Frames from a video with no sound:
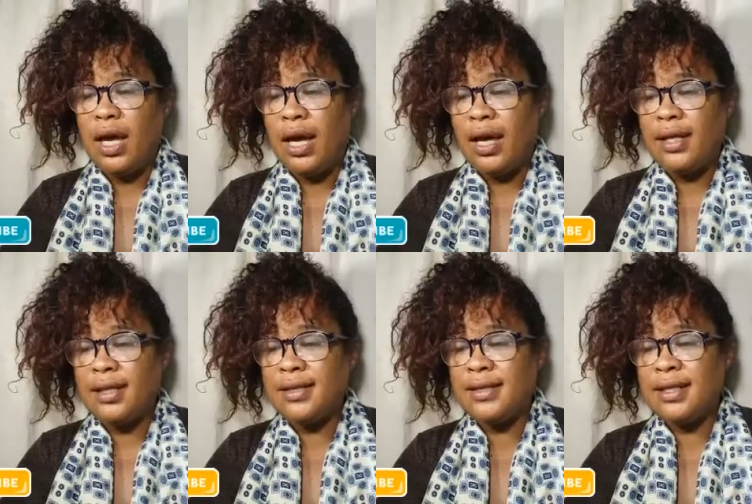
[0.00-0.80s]
And
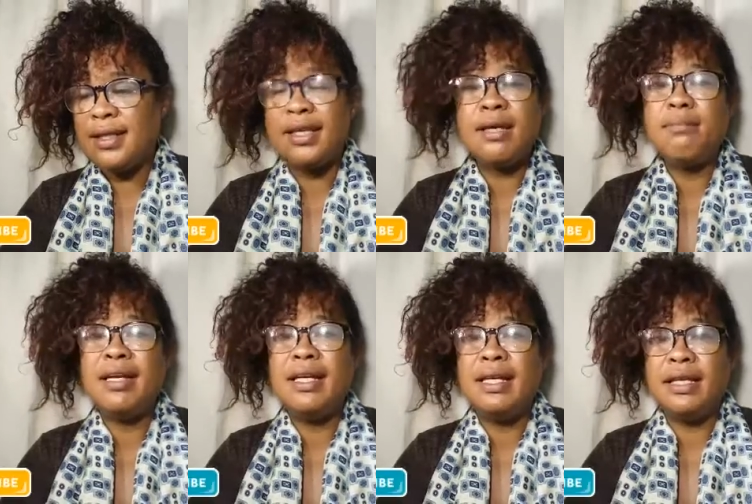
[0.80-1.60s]
this is a 30
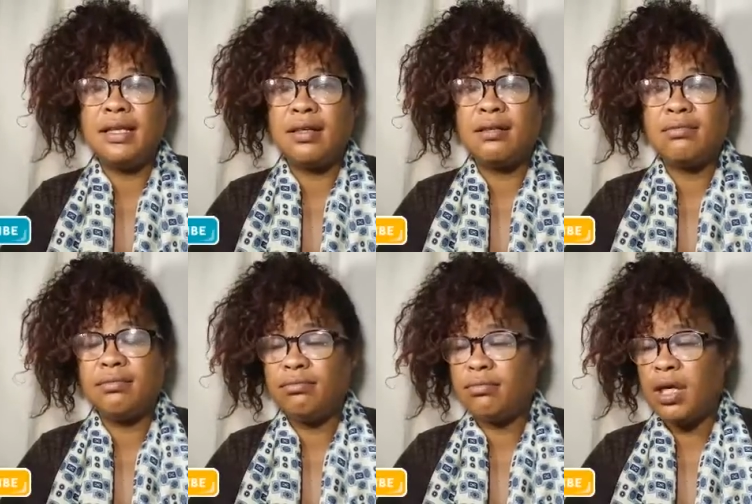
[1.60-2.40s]
milliliter
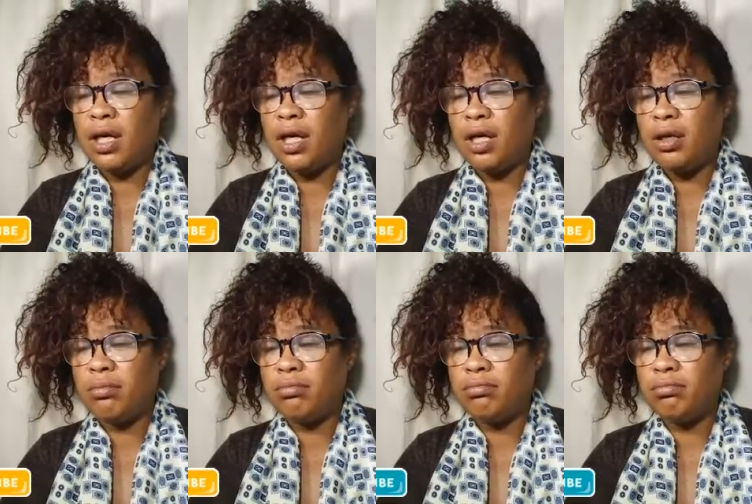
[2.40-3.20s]

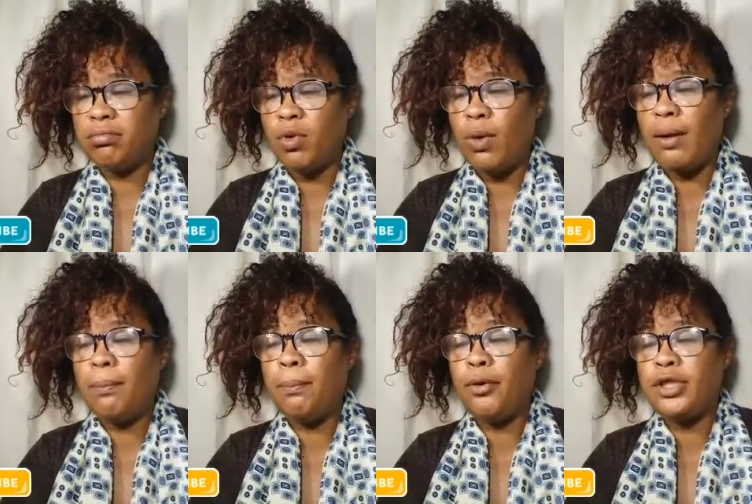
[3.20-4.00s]
um,
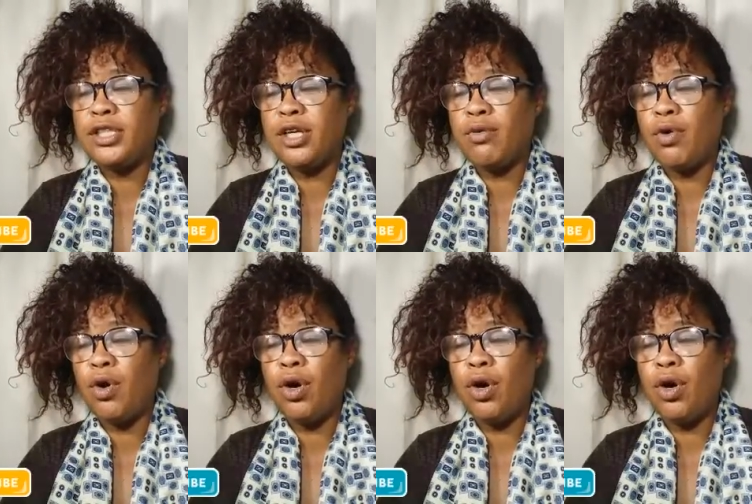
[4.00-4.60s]
1.0